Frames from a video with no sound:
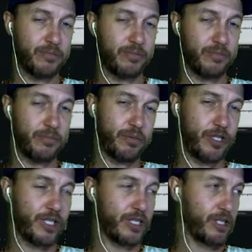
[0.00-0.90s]

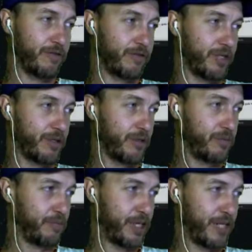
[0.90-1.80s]
pushing of the
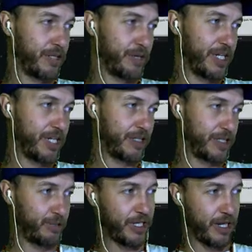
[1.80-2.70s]
button, making it
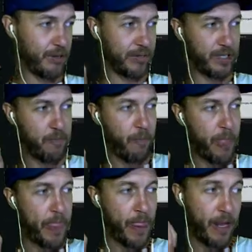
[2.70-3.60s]
speed up a bit.
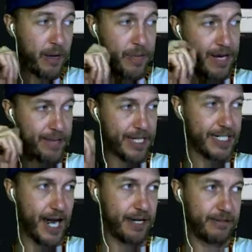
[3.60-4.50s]
Pat
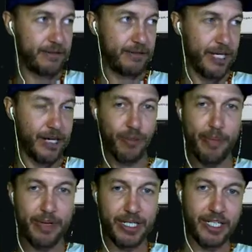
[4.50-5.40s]
Matcha, our
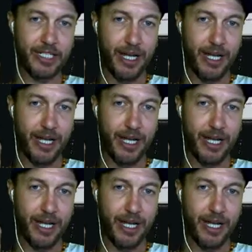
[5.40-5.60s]
rabbit catcher.